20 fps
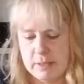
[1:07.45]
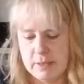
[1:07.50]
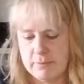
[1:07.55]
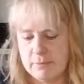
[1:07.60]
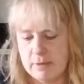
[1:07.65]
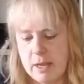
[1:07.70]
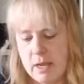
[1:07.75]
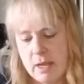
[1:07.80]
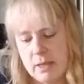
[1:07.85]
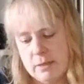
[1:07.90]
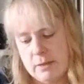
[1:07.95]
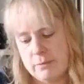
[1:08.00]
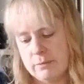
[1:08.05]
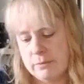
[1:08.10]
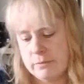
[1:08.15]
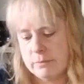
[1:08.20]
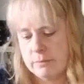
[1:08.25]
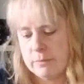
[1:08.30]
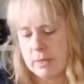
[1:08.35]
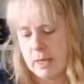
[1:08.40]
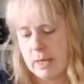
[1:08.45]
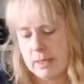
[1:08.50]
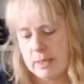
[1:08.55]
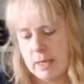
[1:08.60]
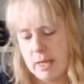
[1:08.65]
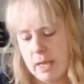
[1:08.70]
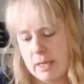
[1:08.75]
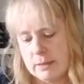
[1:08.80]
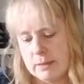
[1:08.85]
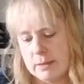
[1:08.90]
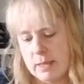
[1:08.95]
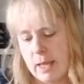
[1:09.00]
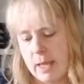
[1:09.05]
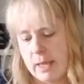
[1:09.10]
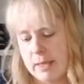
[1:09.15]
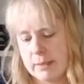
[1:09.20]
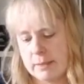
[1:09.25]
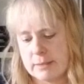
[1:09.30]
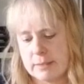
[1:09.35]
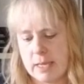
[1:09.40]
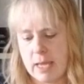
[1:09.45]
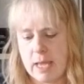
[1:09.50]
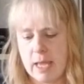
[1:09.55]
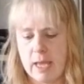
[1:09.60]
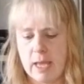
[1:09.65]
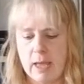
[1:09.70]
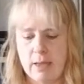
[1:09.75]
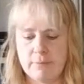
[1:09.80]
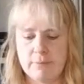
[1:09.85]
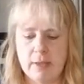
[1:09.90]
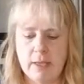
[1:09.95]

I like to have